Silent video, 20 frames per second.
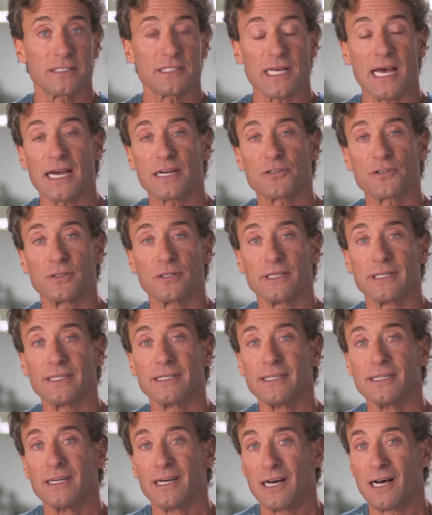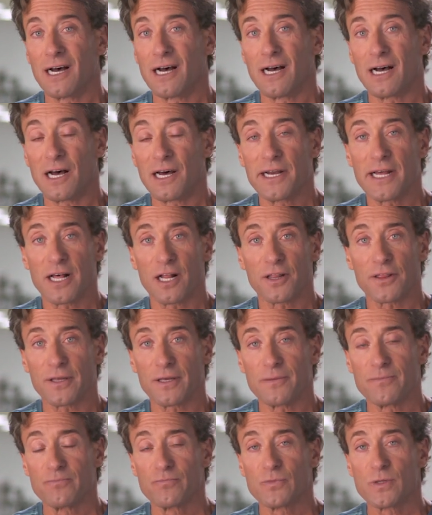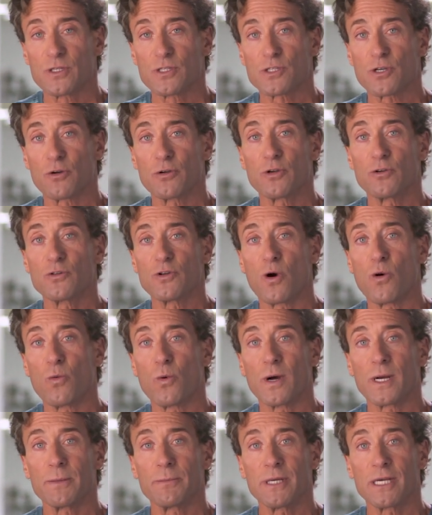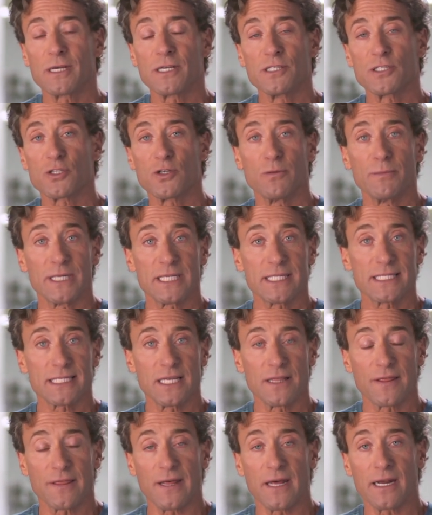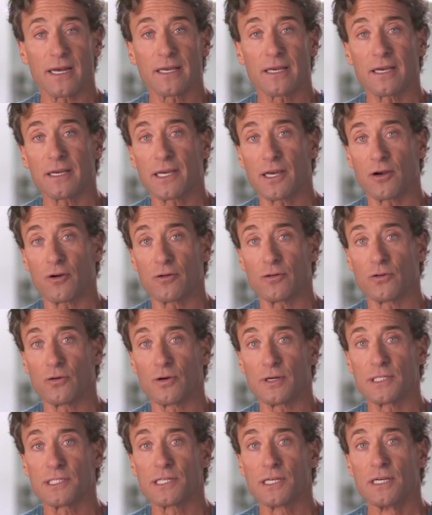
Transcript: it's actually uh, unhealthy so you don't want to be consuming synthetic carotenoids.